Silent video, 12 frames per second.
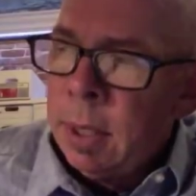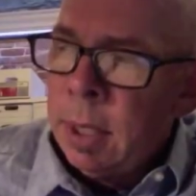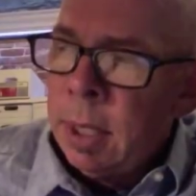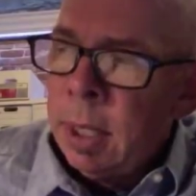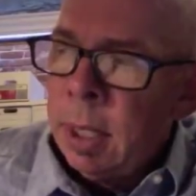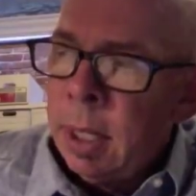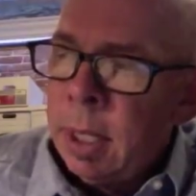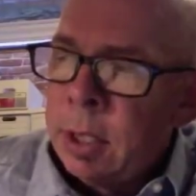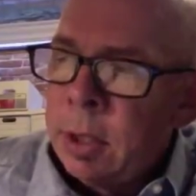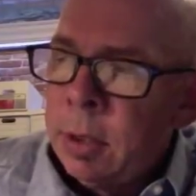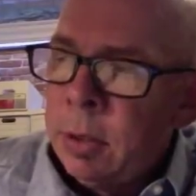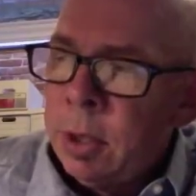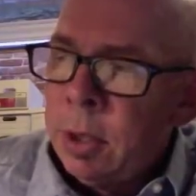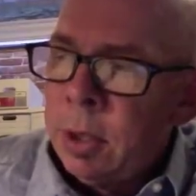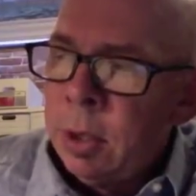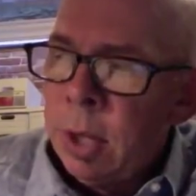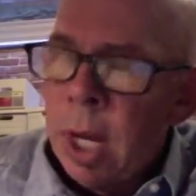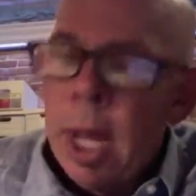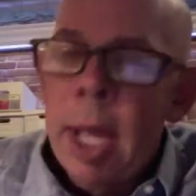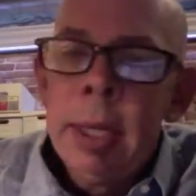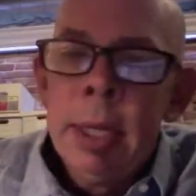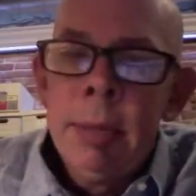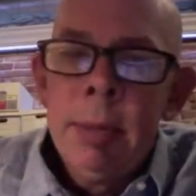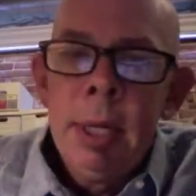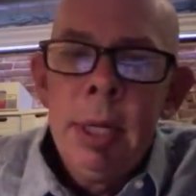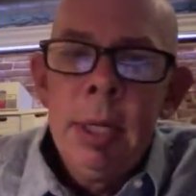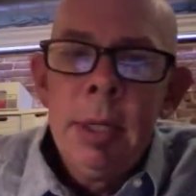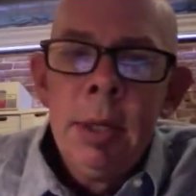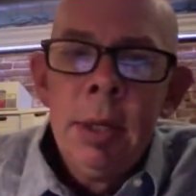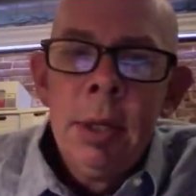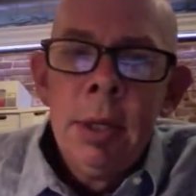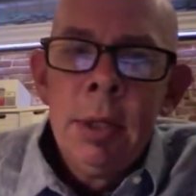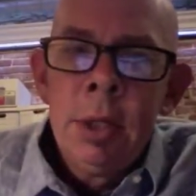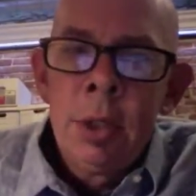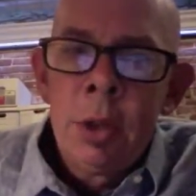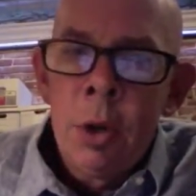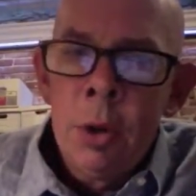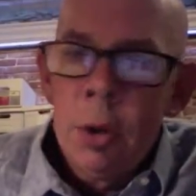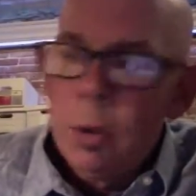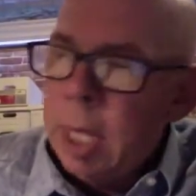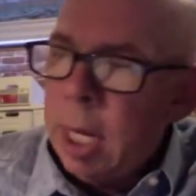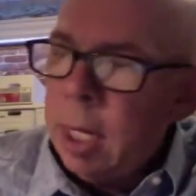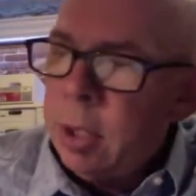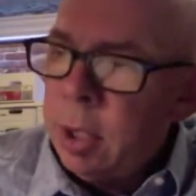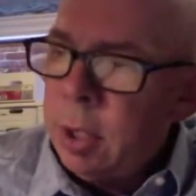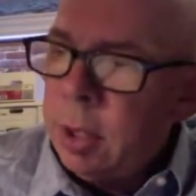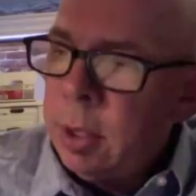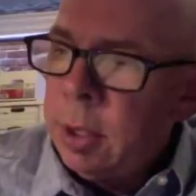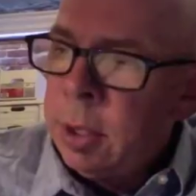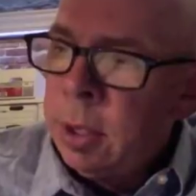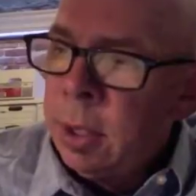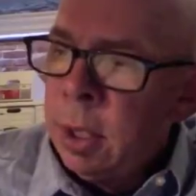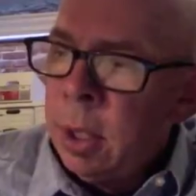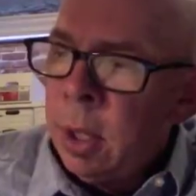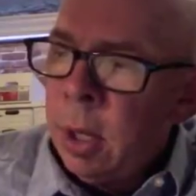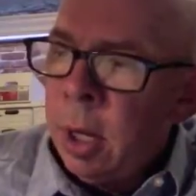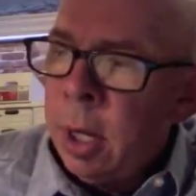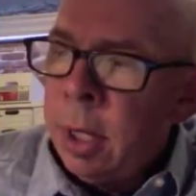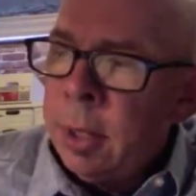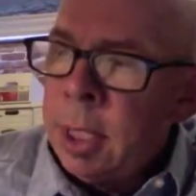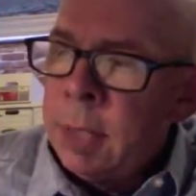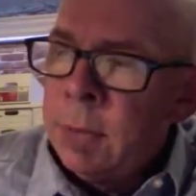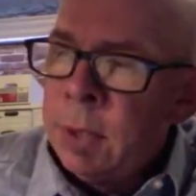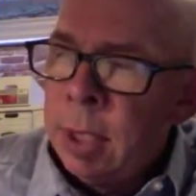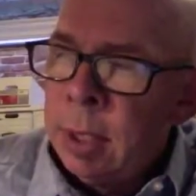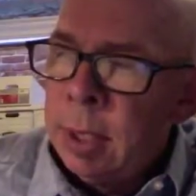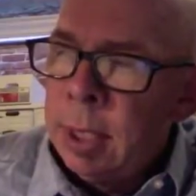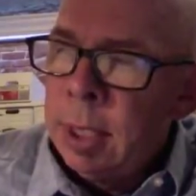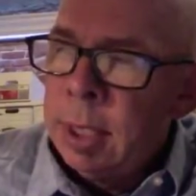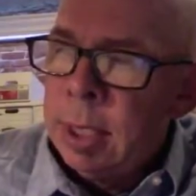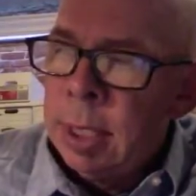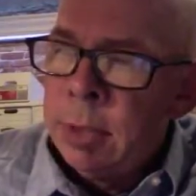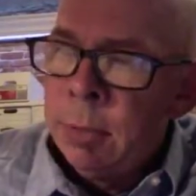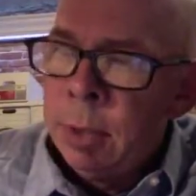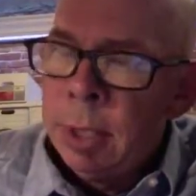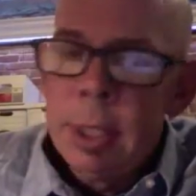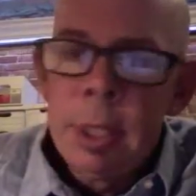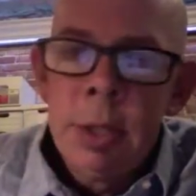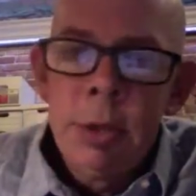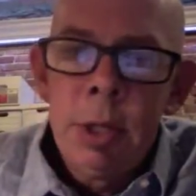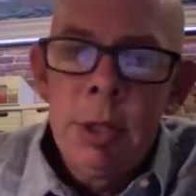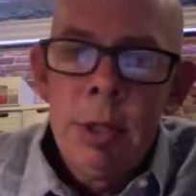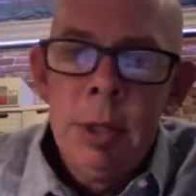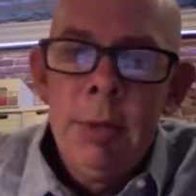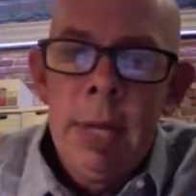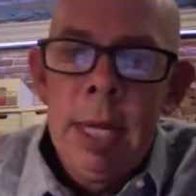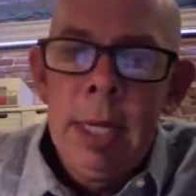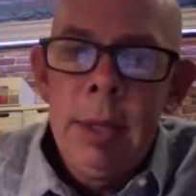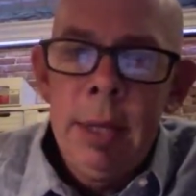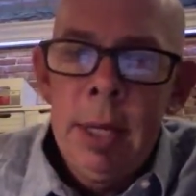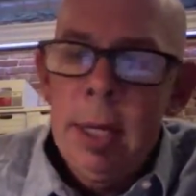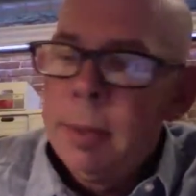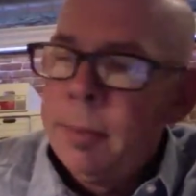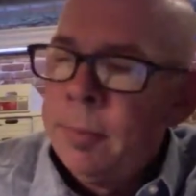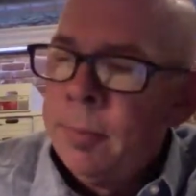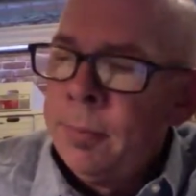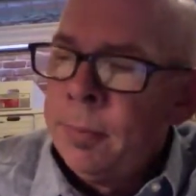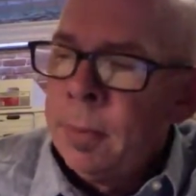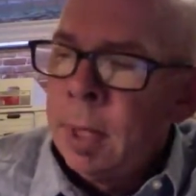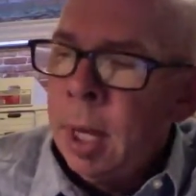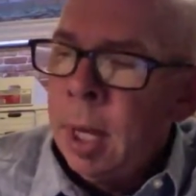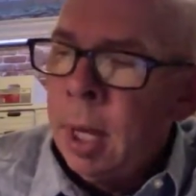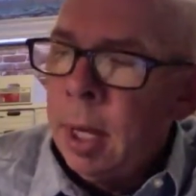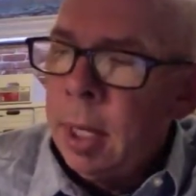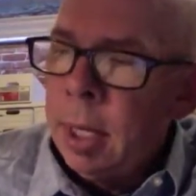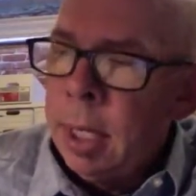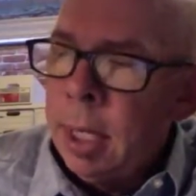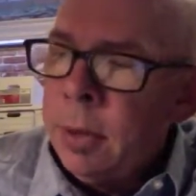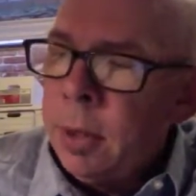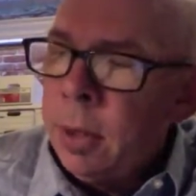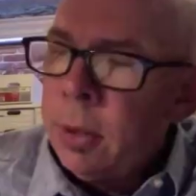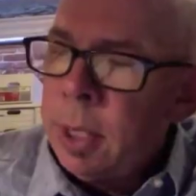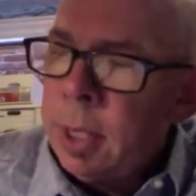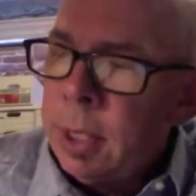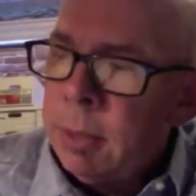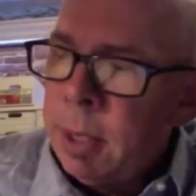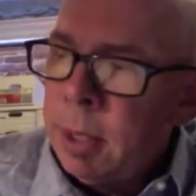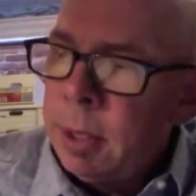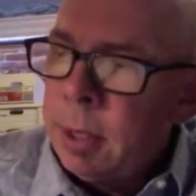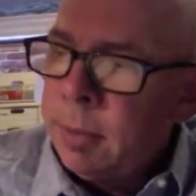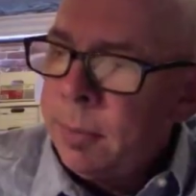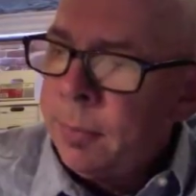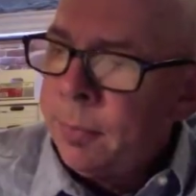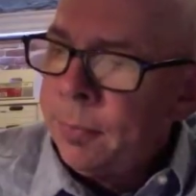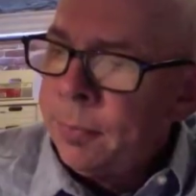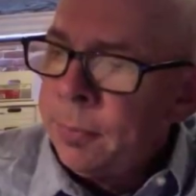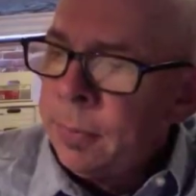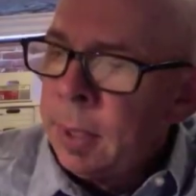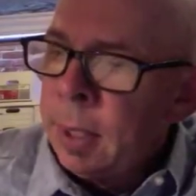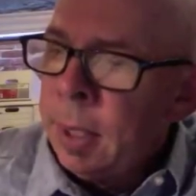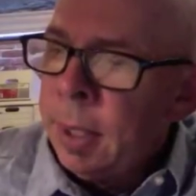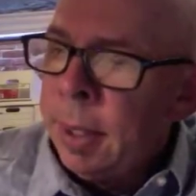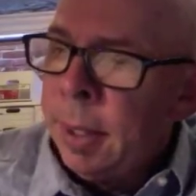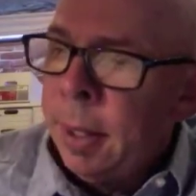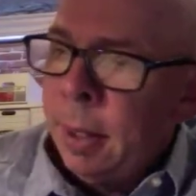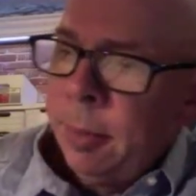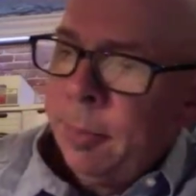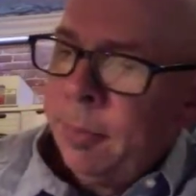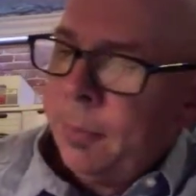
exclusions are not limited to co-locations on these facilities. It's really the construction of anything in those easements. And